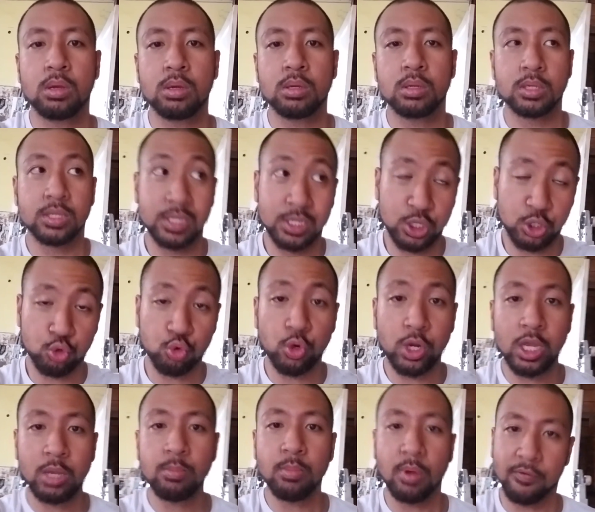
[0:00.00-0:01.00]

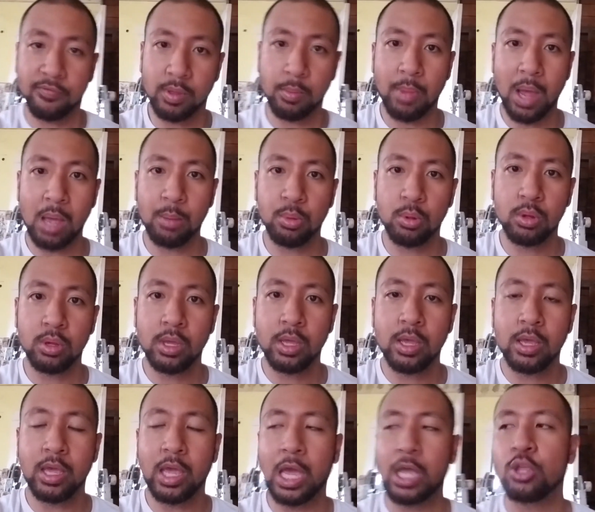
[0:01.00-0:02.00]
stream of the Bible,
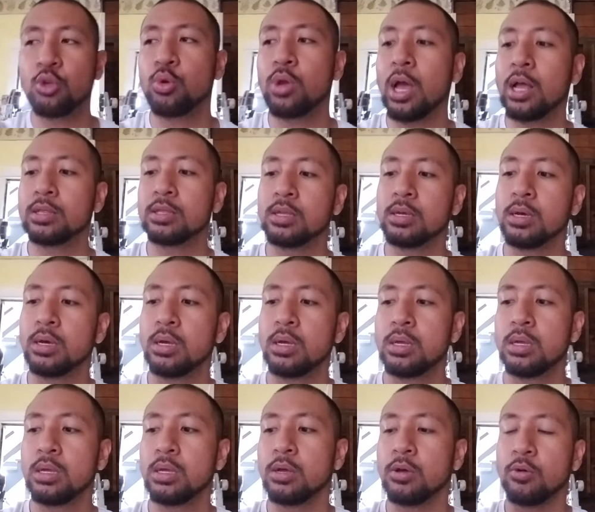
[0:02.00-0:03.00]
and you got the
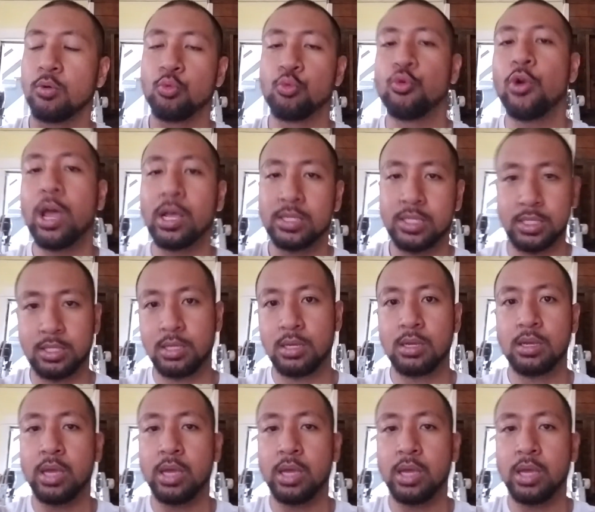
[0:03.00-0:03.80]
rest.